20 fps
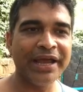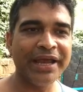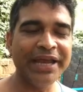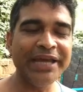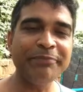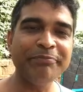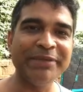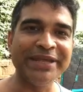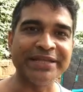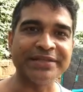
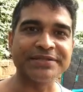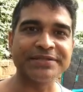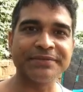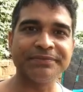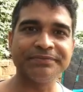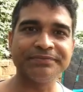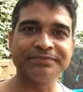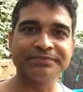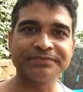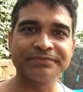It
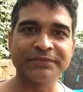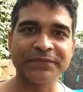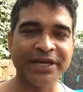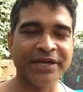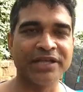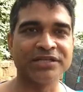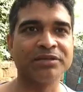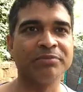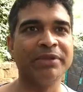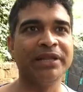
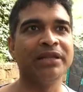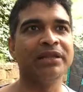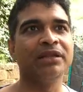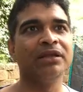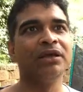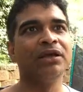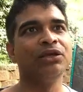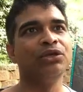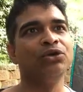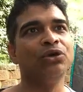doesn't mean
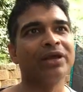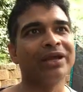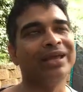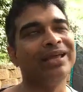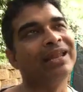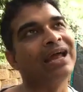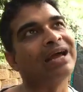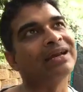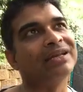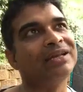you're
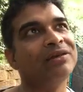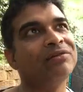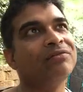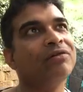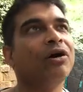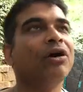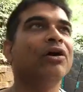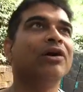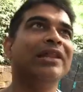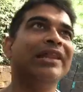inactive,
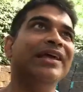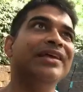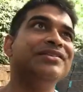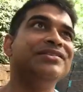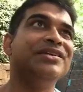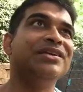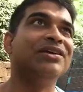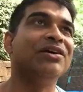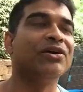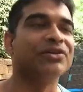
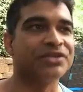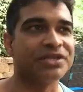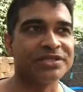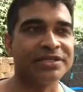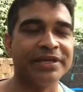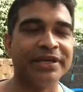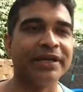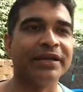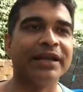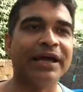lazy, or just
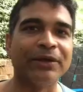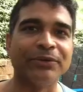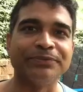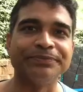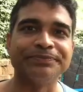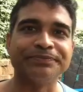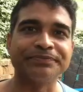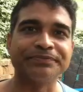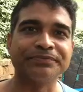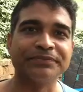sitting down.
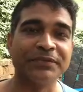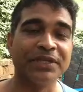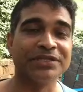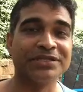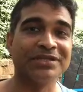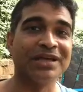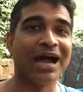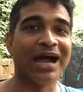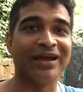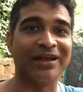This
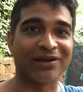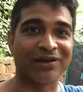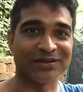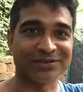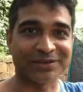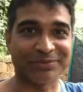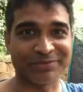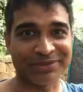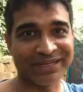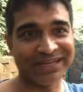is a higher
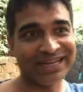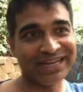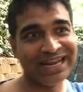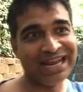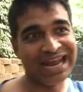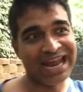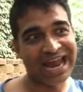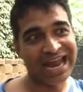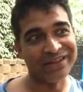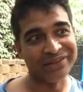concept.
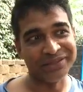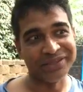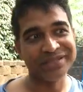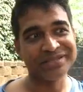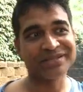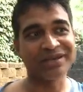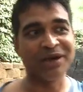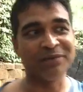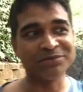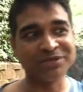And
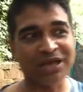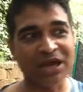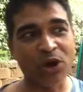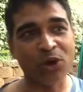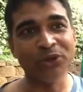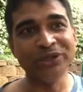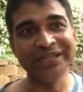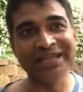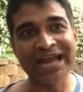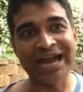this comes
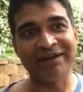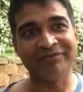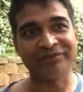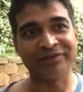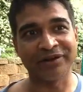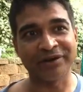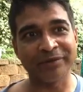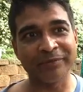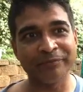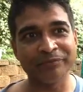only
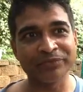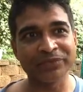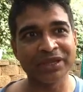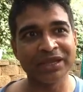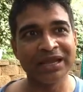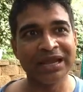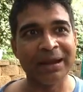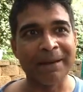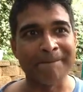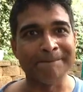after
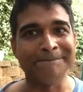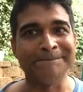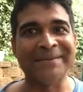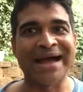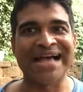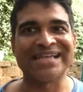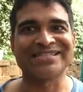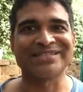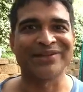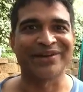
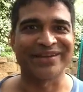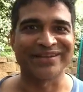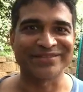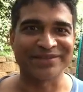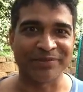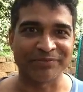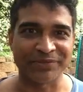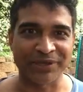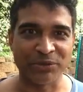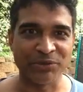mastering
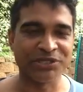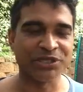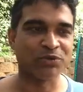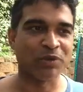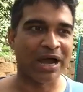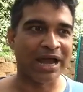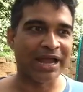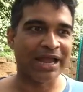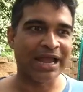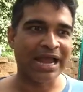something, which is
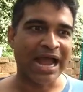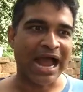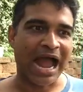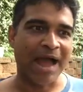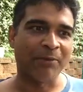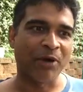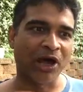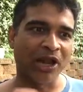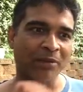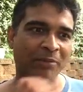why
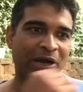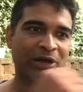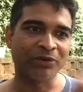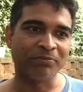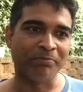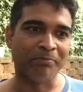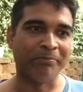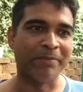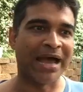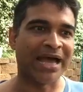I'm all about
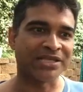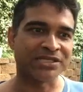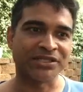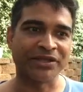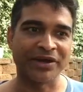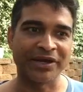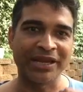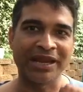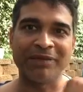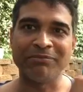
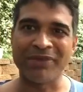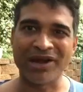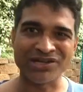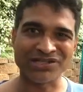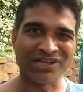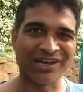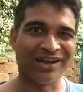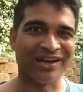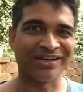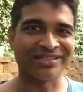mastery and
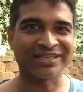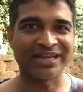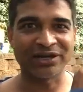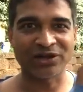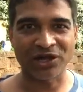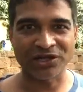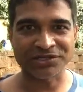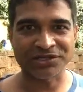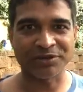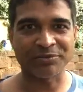martial arts and
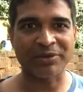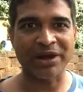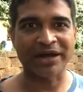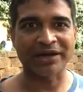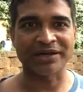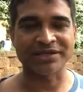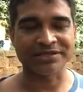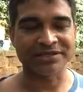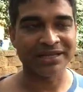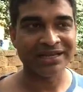constant
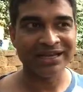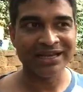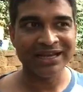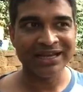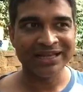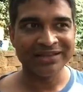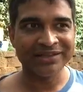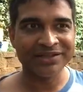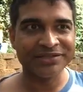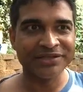practice.
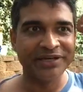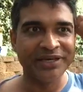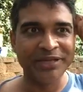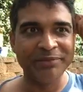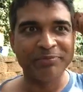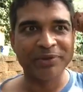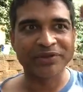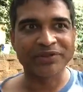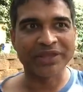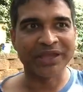There's a
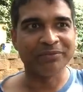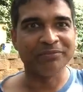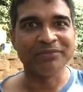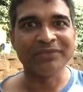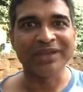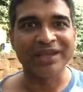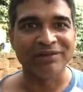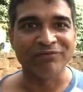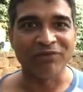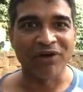deeper thing
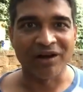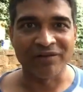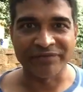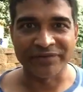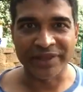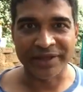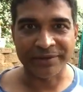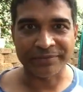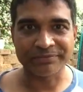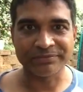
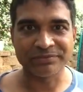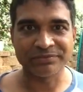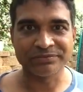involved there.